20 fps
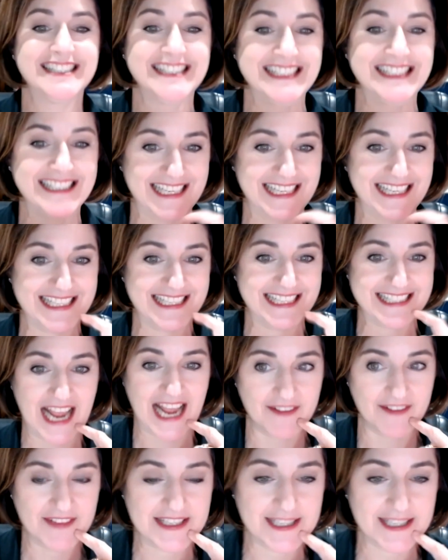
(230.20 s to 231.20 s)
I
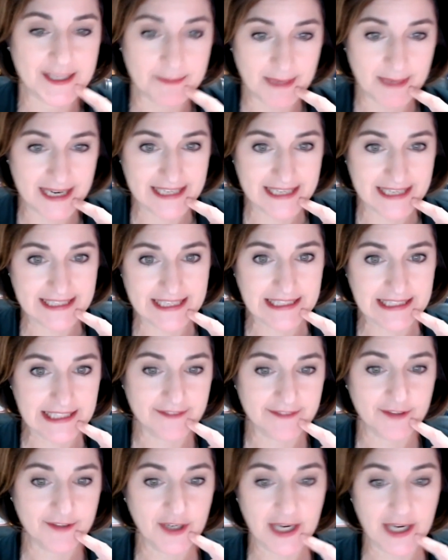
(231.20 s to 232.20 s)
haven't done mine
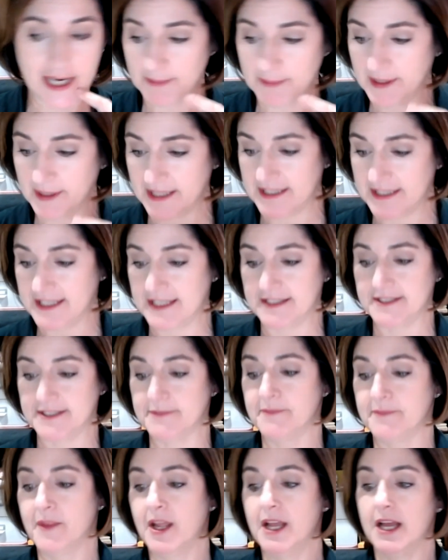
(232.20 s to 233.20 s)
daily for a couple of days,
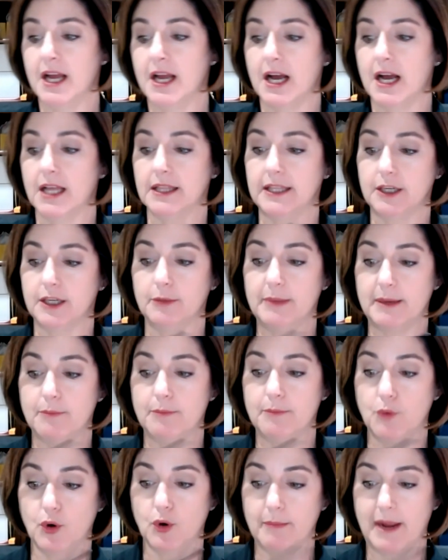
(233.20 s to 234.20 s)
a little bit
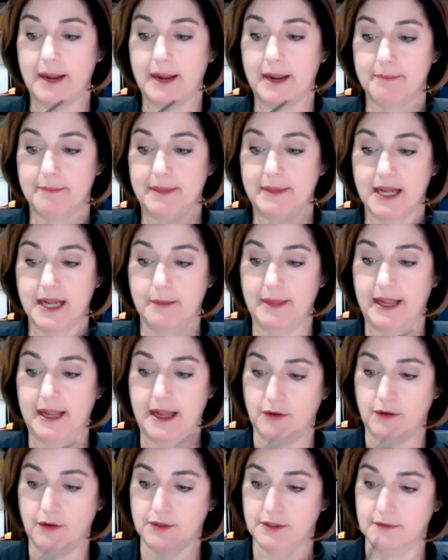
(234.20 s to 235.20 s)
more might be coming
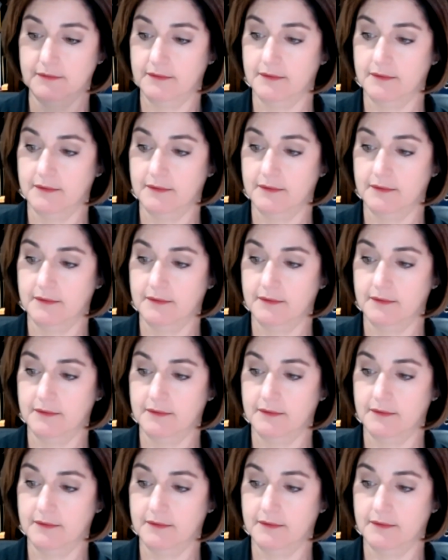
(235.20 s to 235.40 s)
out.